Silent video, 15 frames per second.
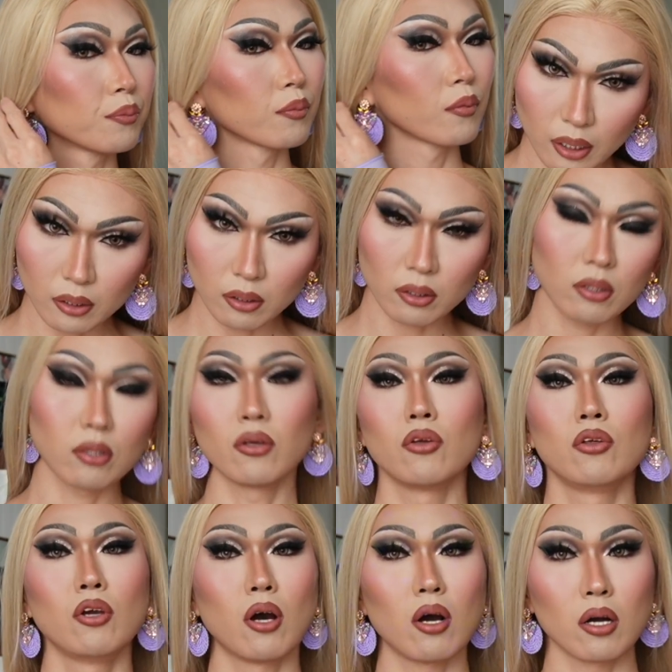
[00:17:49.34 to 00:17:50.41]
And
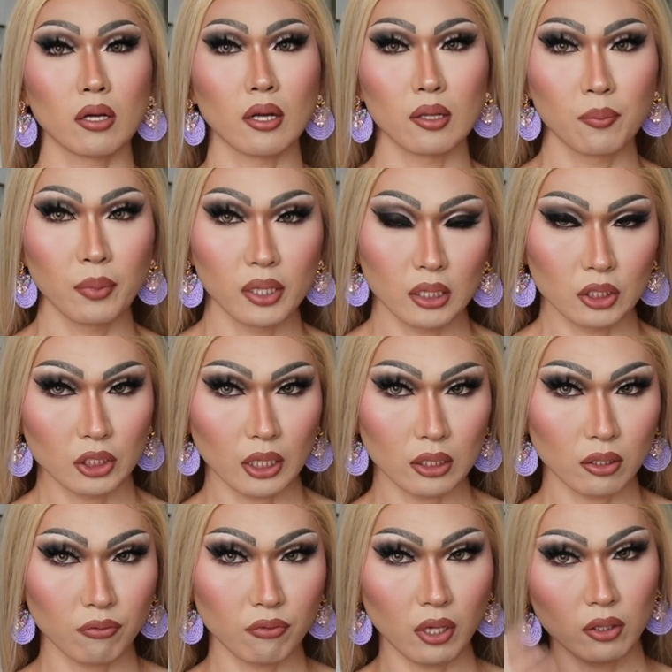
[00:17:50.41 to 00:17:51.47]
y'all can be the judge
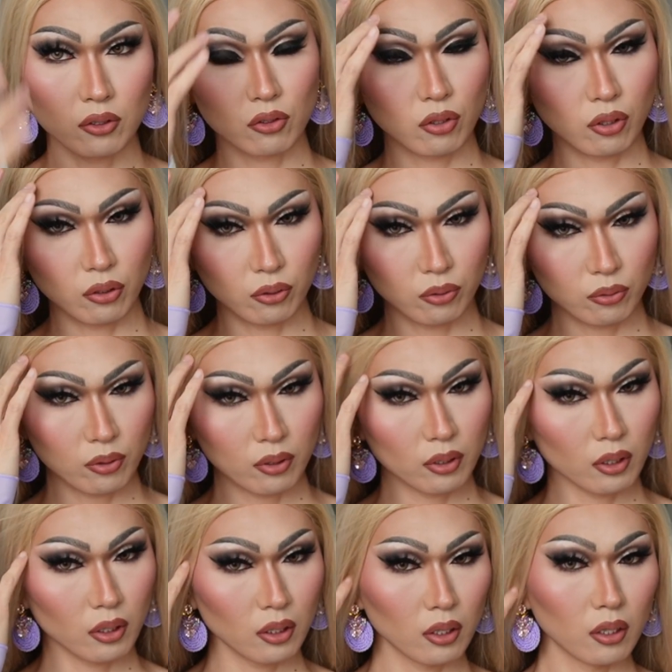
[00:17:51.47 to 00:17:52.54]
of that too.
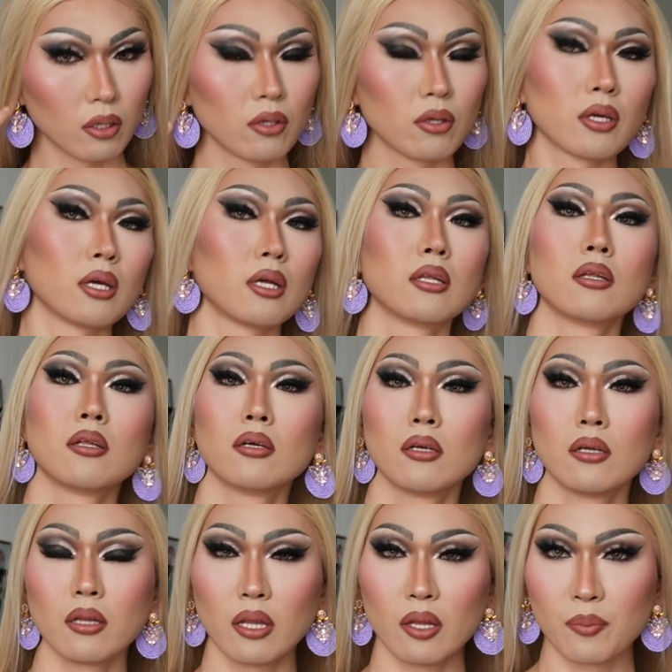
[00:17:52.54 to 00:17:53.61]
You can
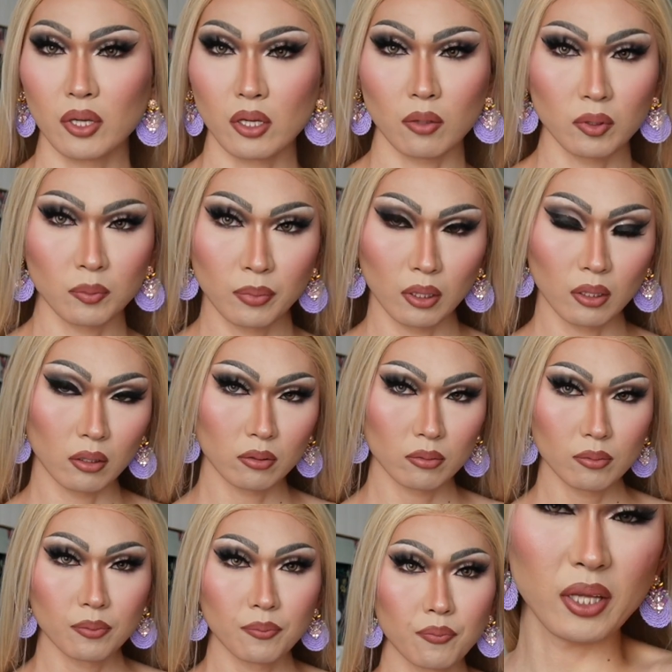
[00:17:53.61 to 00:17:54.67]
leave me a comment
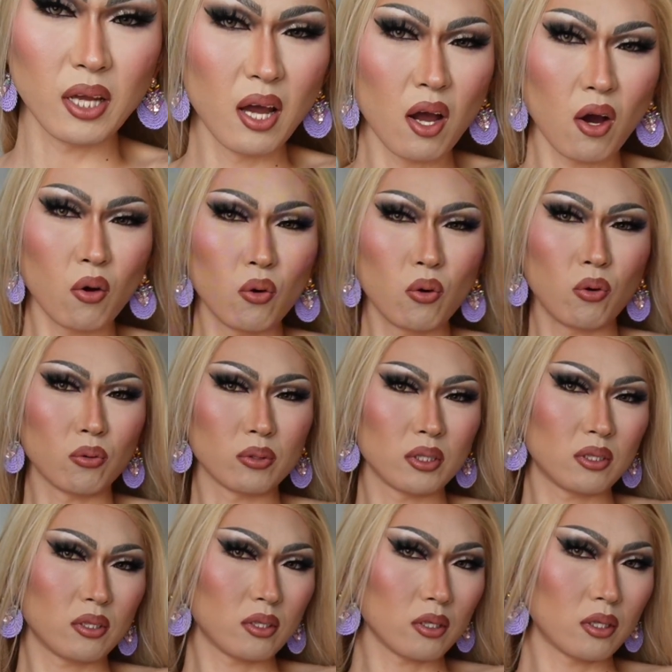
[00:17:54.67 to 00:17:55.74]
below. Oh,
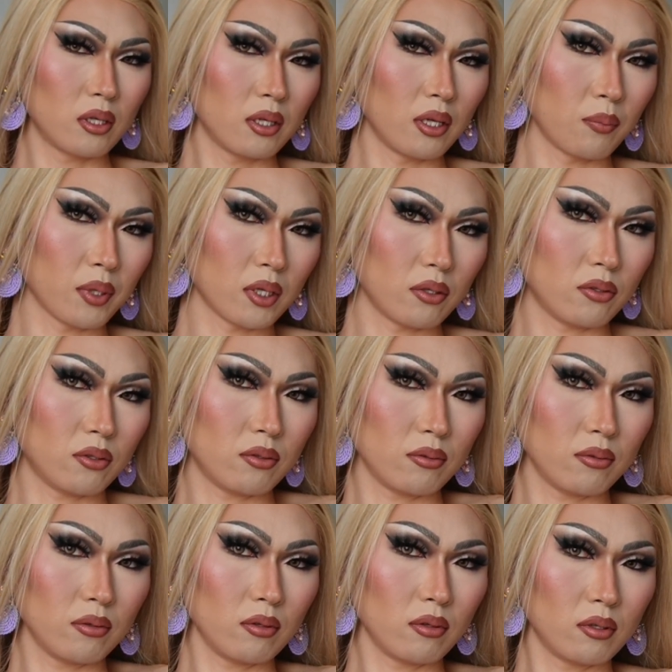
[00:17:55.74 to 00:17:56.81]
this is hurting because
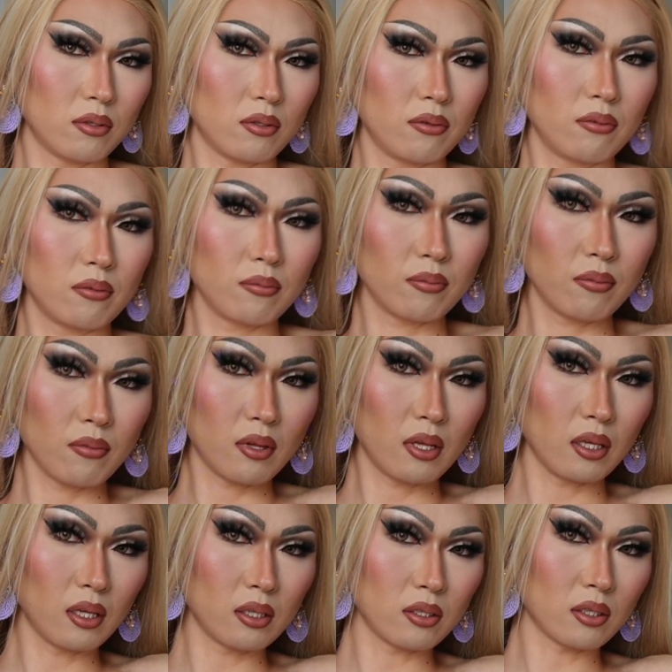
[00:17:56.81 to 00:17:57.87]
this
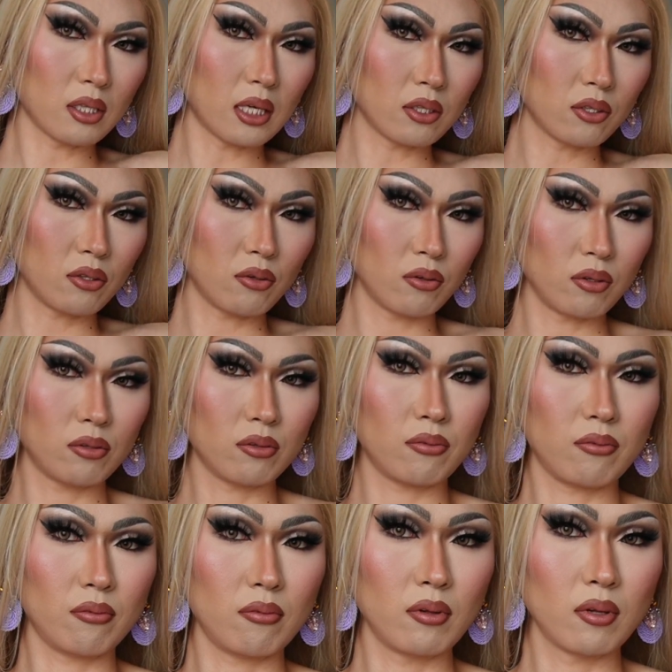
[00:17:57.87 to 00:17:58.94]
thing is attached to this
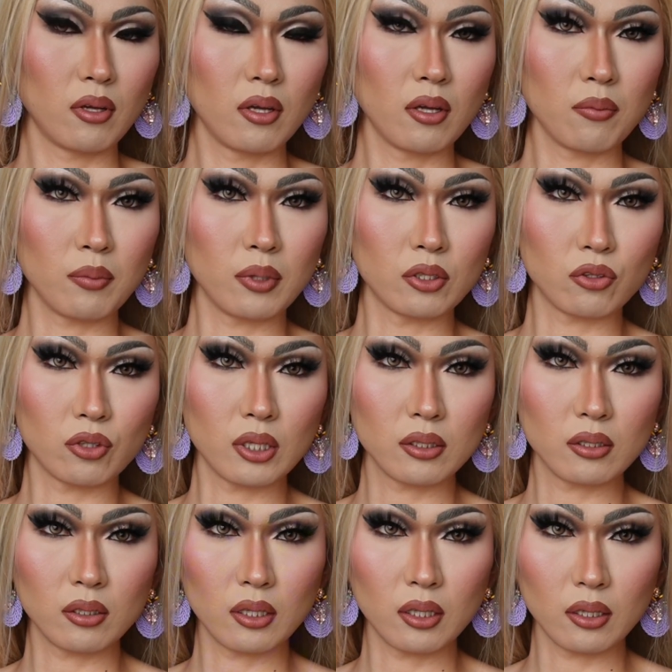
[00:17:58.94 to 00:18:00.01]
my dress,
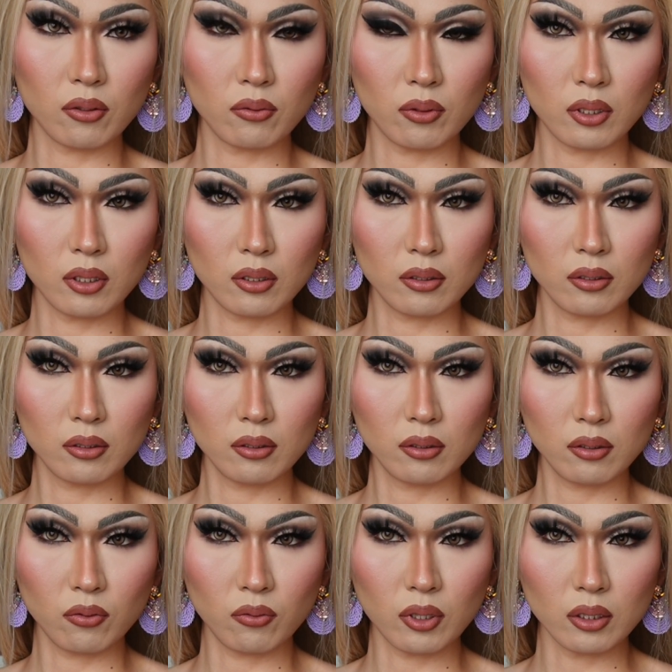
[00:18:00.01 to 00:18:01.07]
and I don't
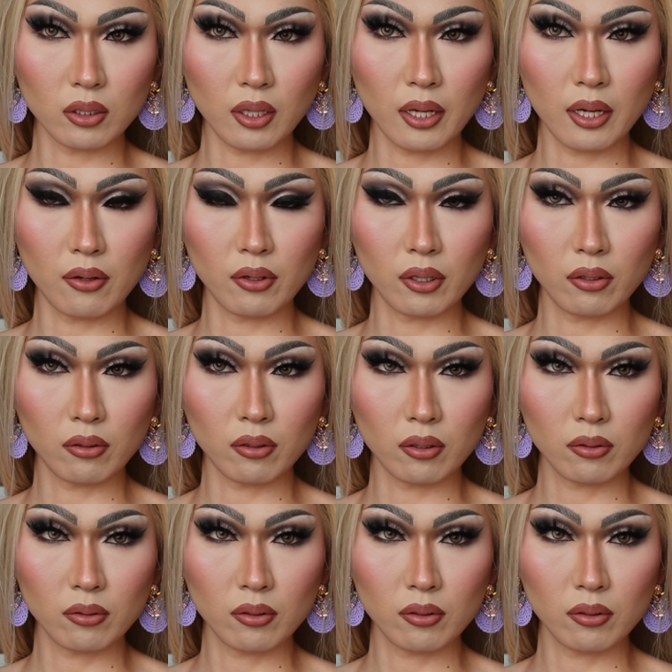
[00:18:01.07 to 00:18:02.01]
wanna tear it, you know.